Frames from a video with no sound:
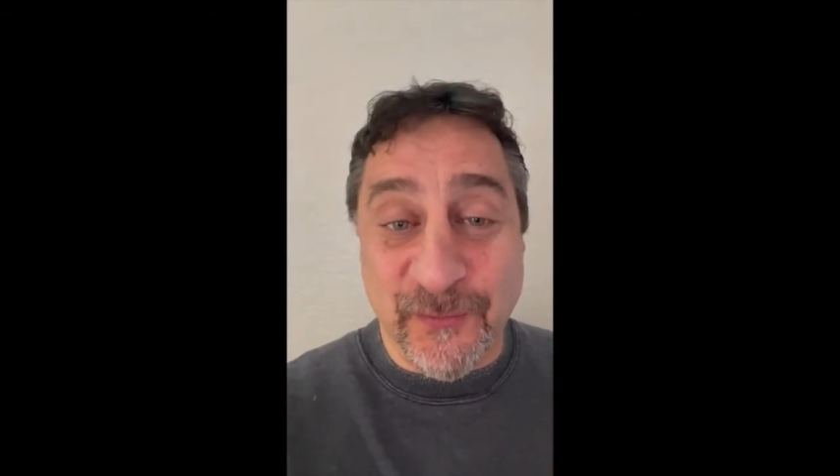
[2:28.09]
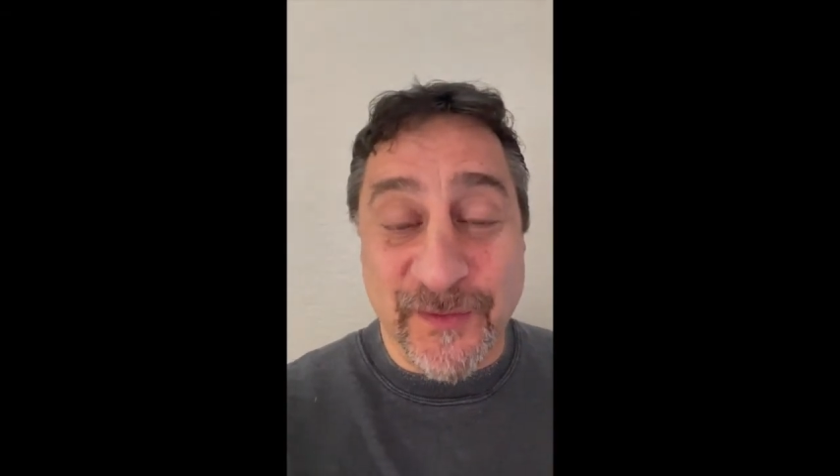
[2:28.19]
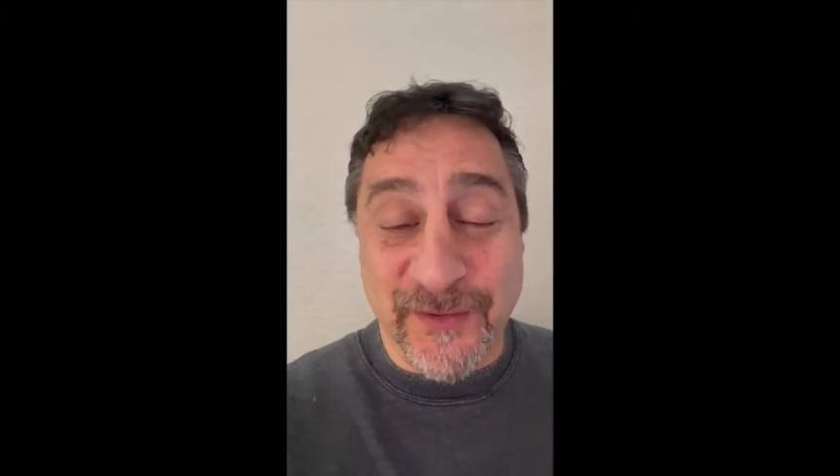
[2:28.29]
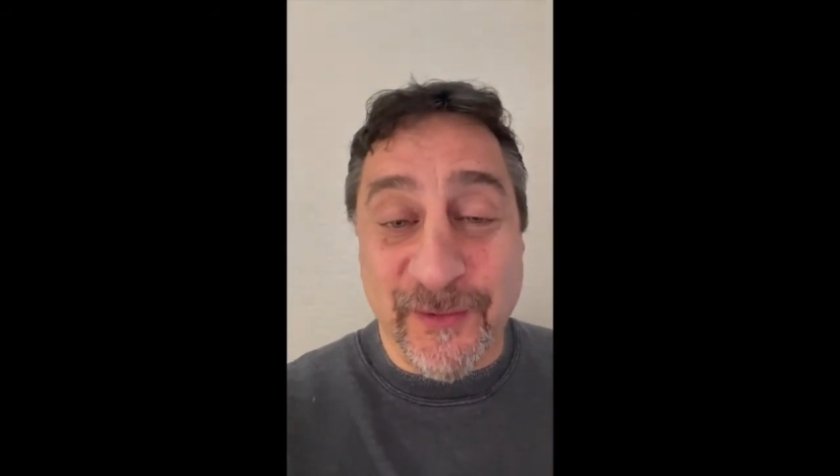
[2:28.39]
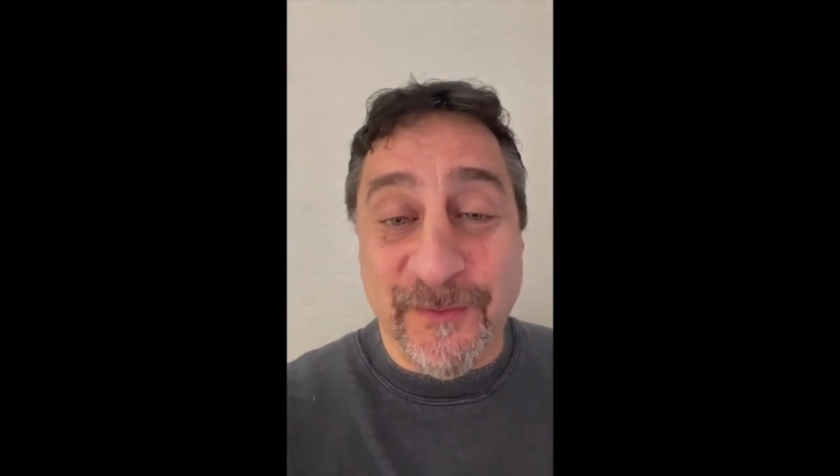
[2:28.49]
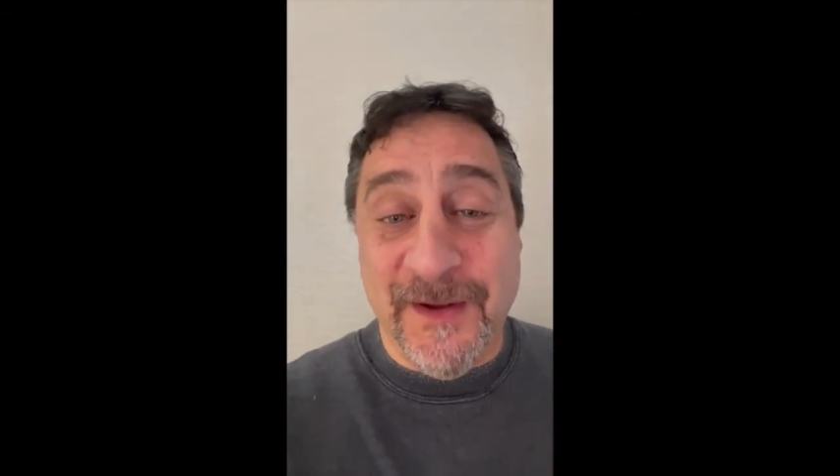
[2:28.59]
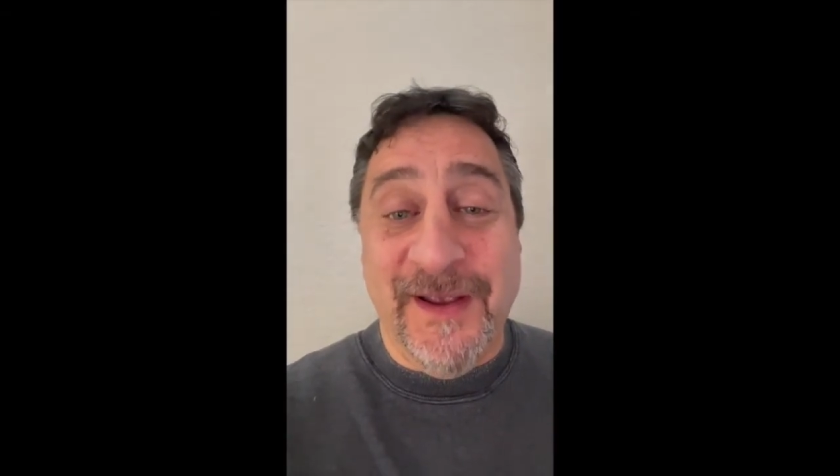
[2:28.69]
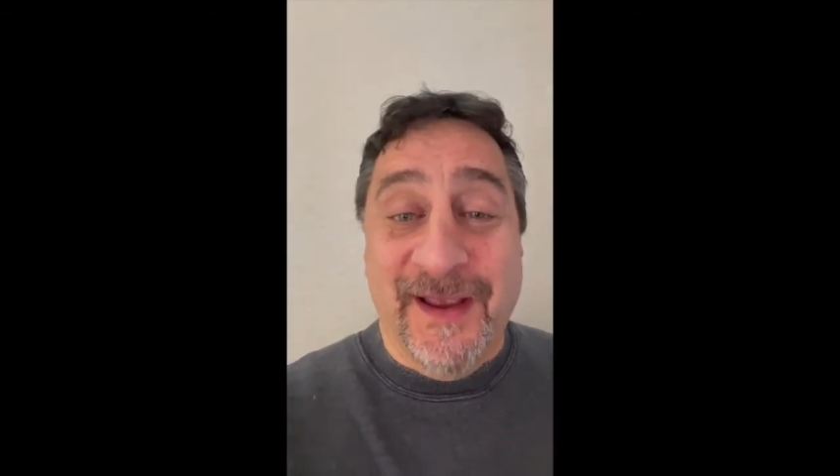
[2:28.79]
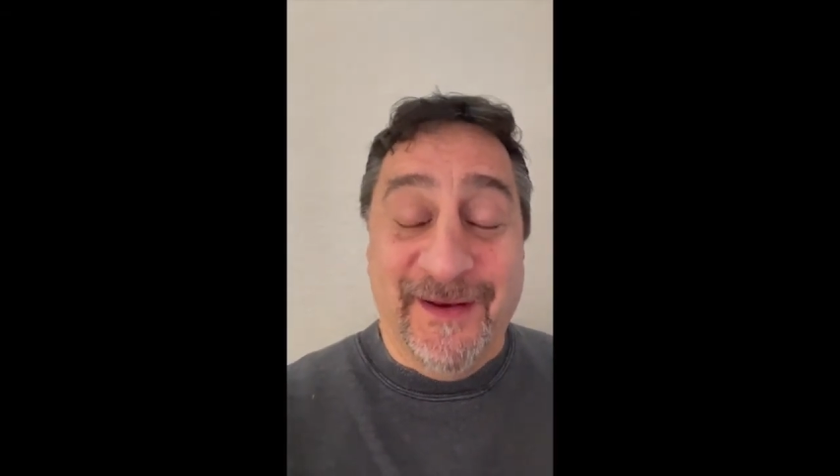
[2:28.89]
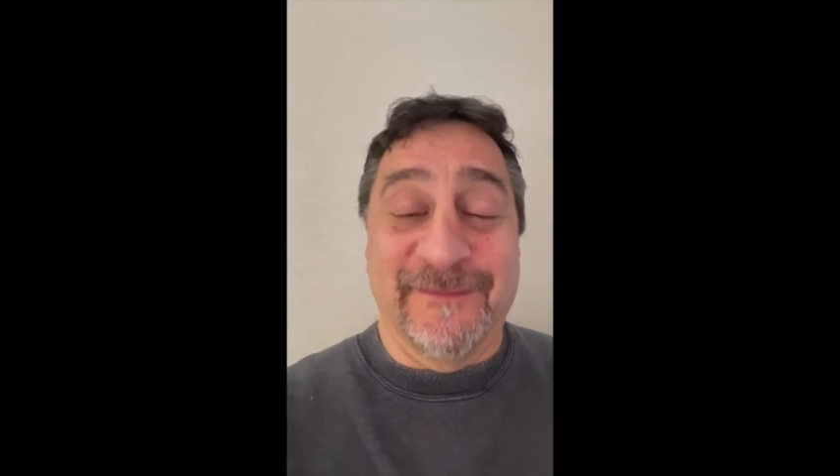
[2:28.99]
you where to go
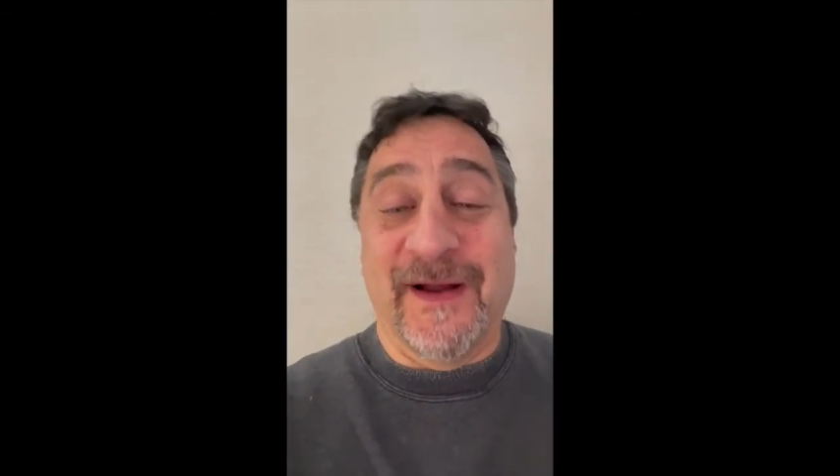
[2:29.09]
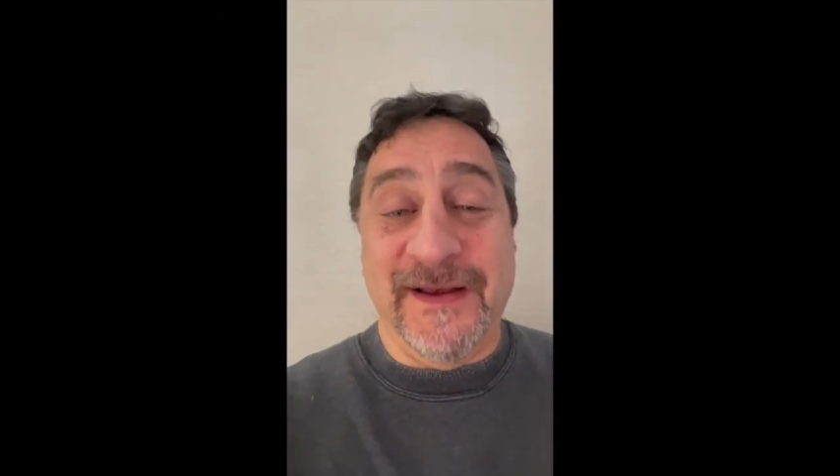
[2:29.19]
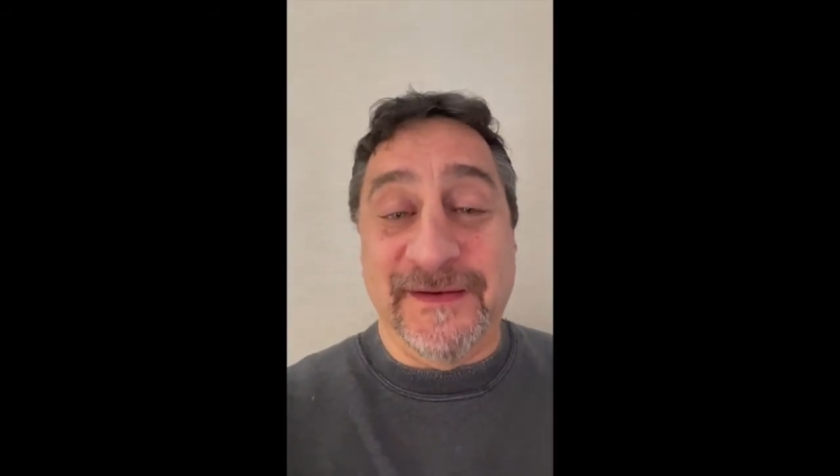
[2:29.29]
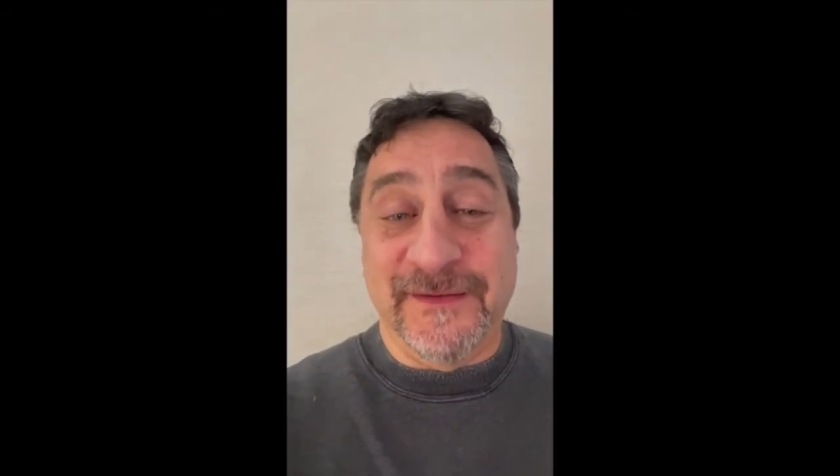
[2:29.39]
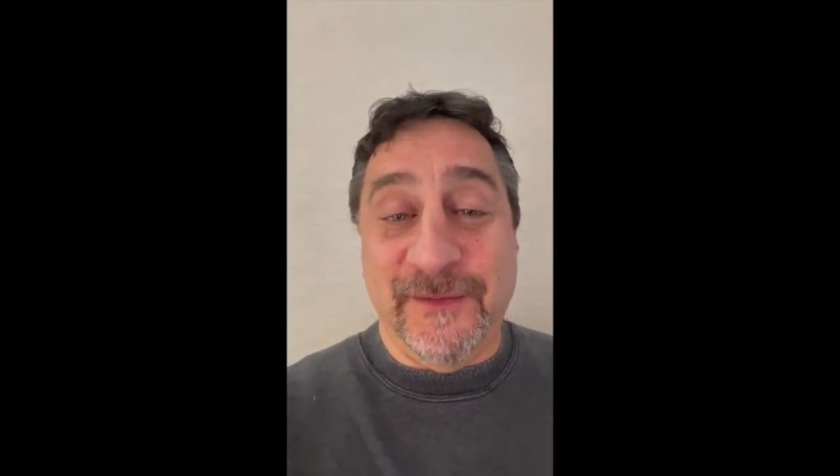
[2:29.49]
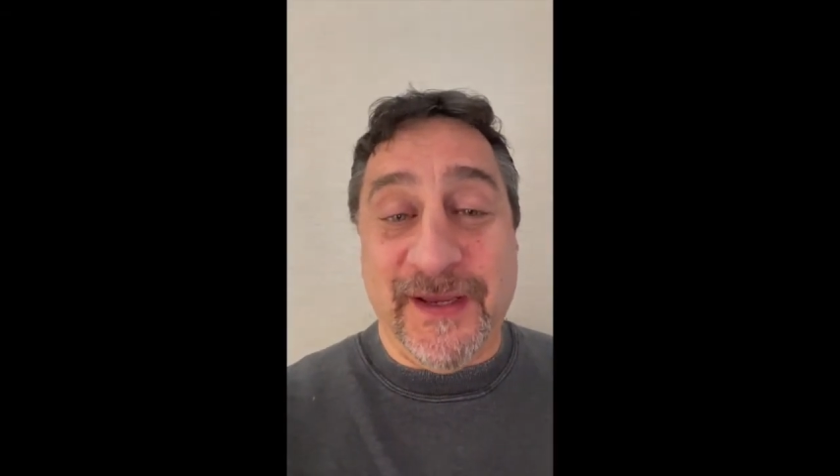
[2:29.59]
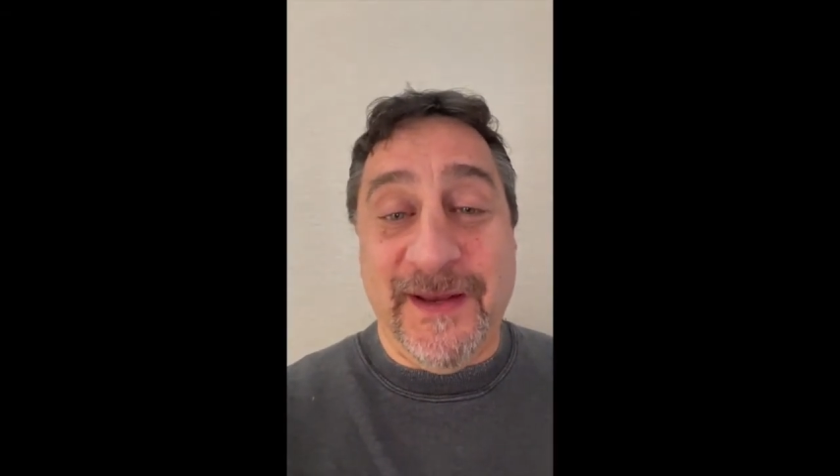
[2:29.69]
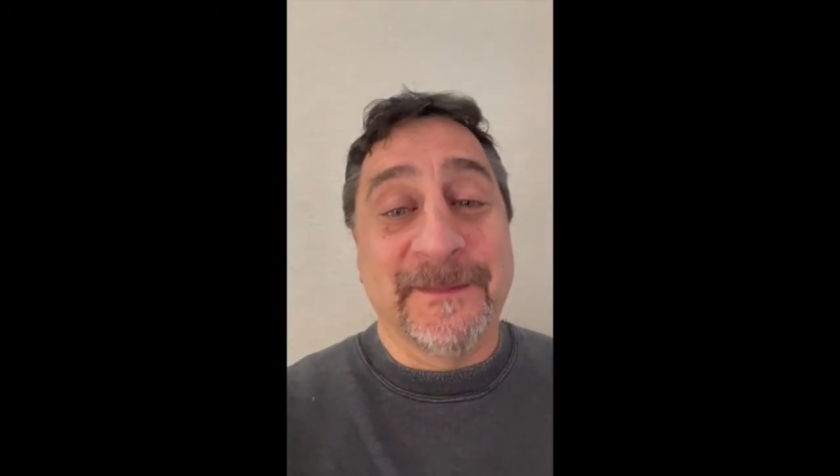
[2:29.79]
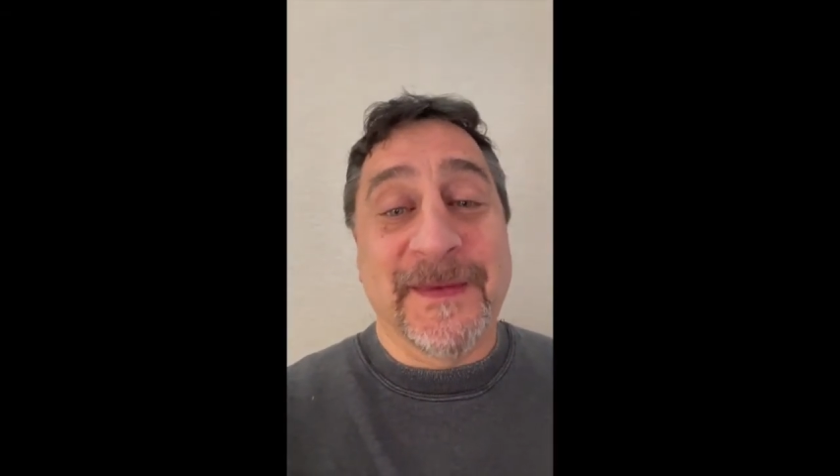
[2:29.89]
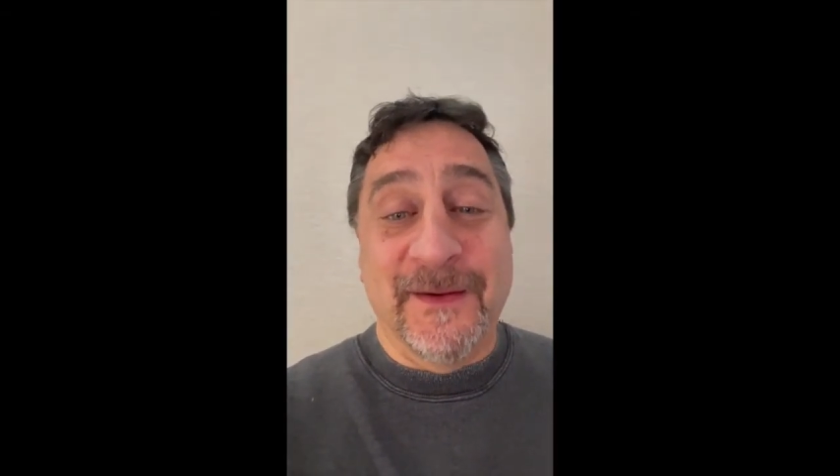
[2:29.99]
and find it,
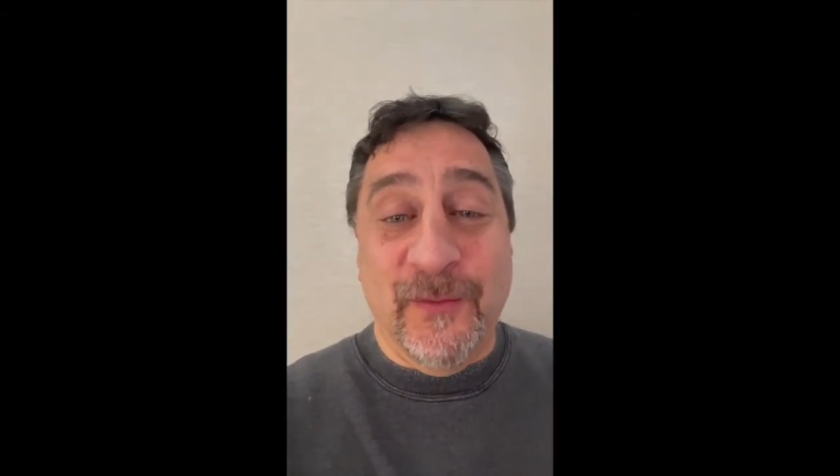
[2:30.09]
okay?